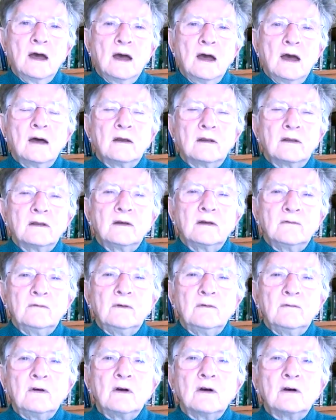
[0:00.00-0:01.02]
I think
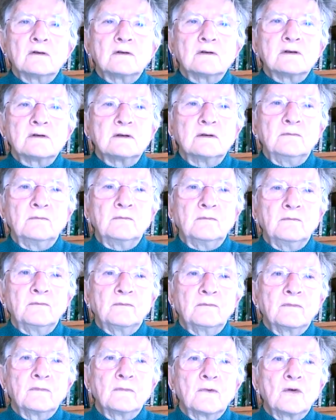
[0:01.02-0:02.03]
we've got some
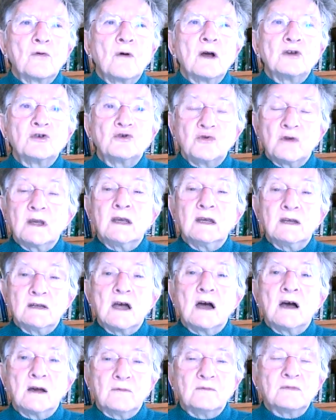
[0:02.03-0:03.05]
quite tricky
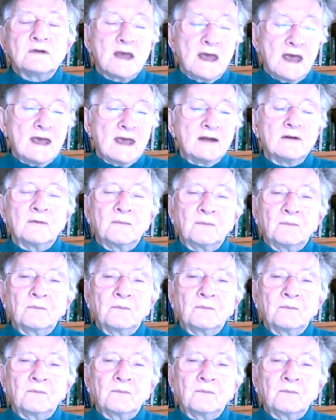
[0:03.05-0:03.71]
times ahead.